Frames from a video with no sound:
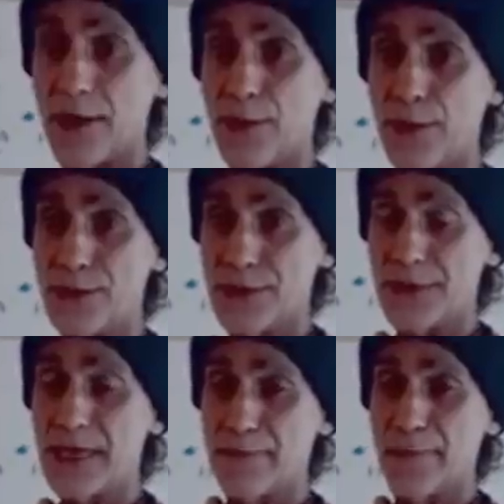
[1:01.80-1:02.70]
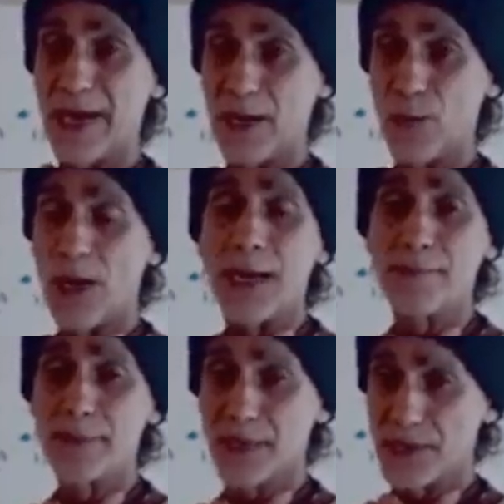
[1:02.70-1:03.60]
go to get part
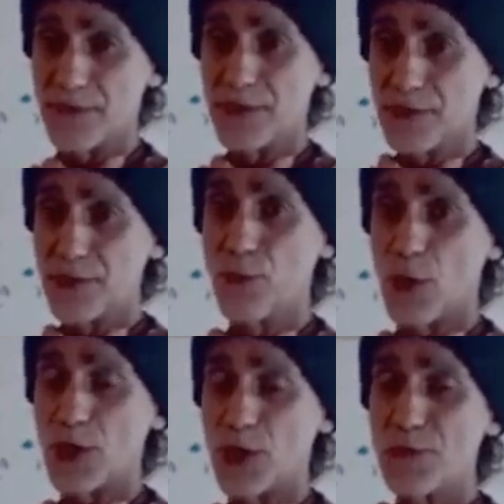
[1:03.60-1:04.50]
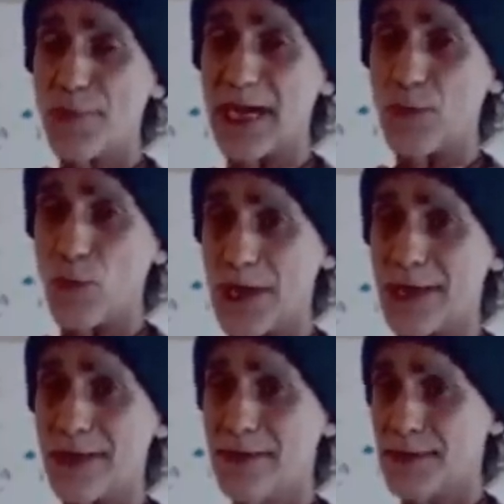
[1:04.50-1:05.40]
one, because if you do watch part
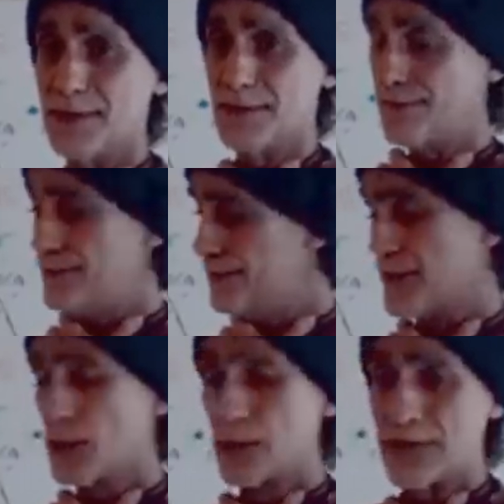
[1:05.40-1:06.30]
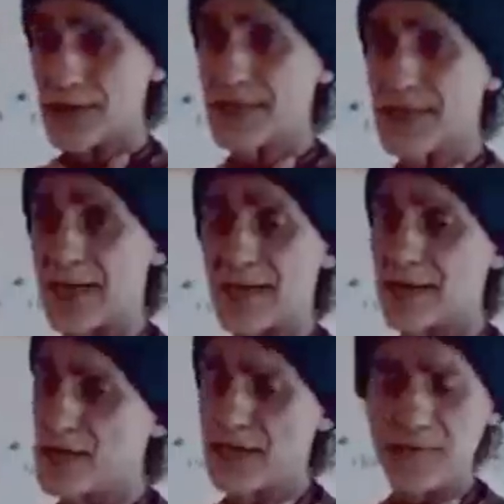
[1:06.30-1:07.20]
one, you'll understand
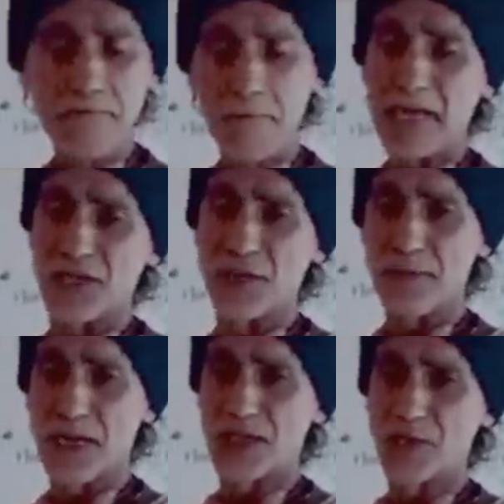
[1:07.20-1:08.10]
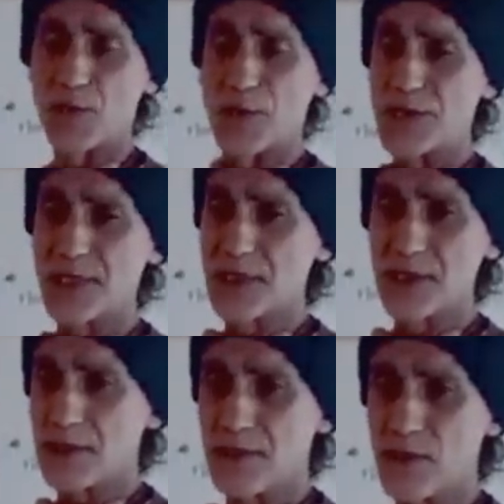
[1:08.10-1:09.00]
this much more. This is
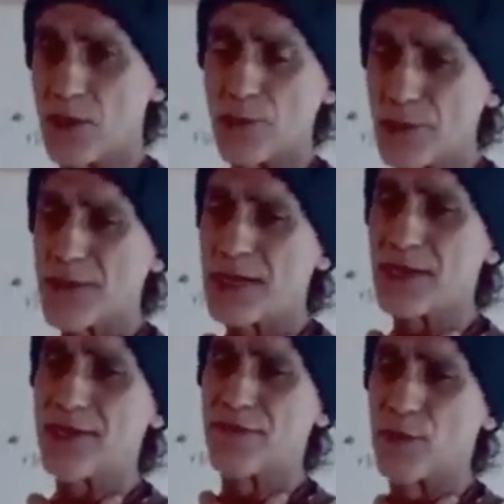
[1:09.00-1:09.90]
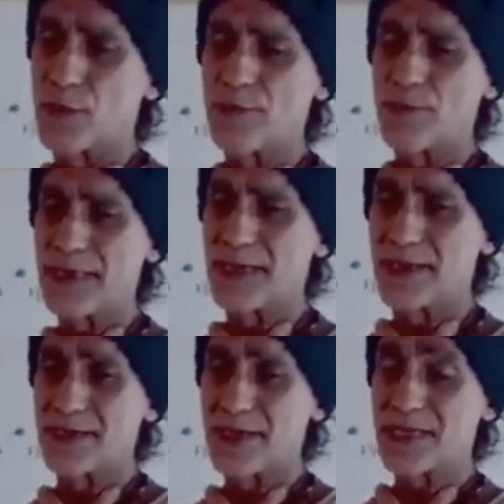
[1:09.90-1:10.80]
not really for
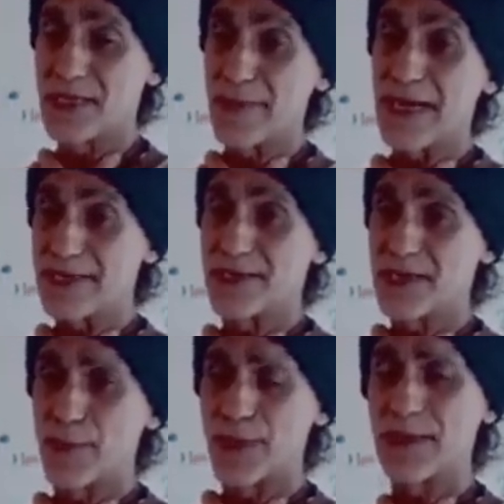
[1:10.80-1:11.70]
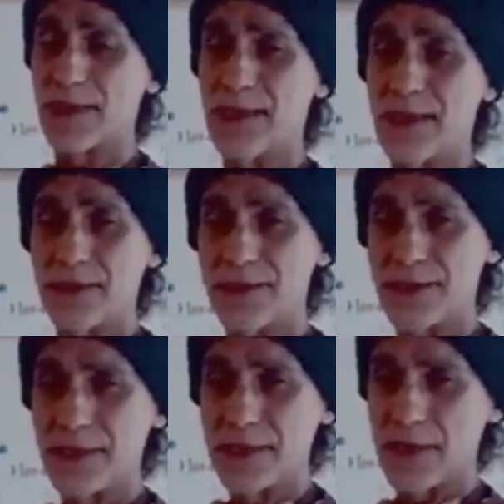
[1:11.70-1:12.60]
beginners. It's the basics, but
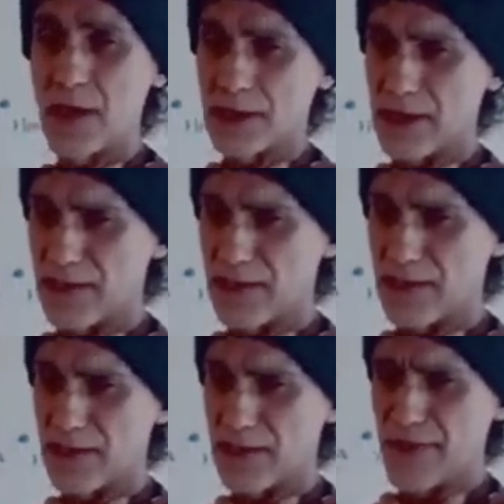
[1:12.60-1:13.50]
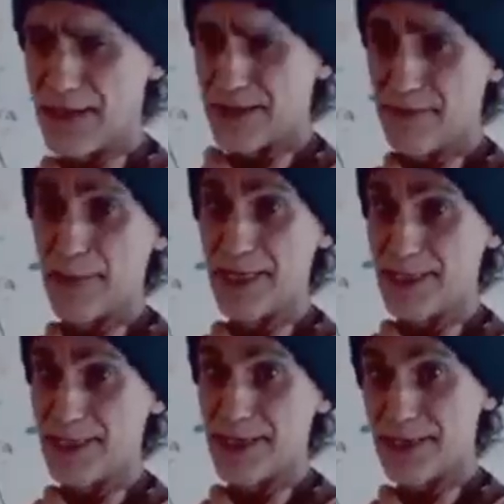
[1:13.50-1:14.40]
this is like advanced
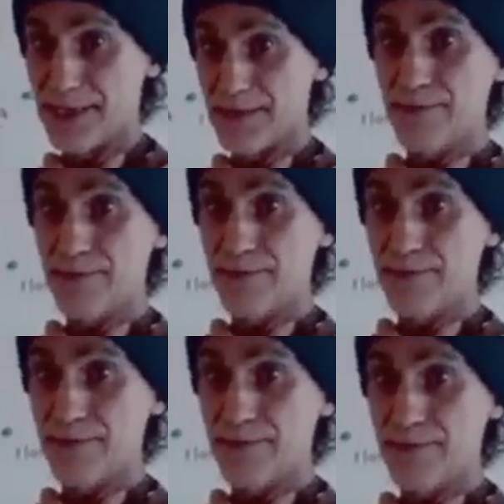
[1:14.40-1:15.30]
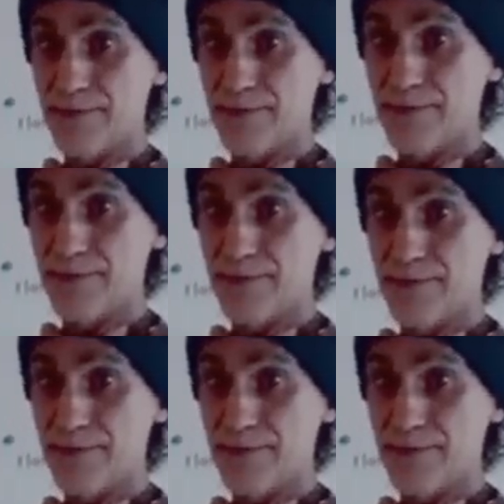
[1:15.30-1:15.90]
basics. So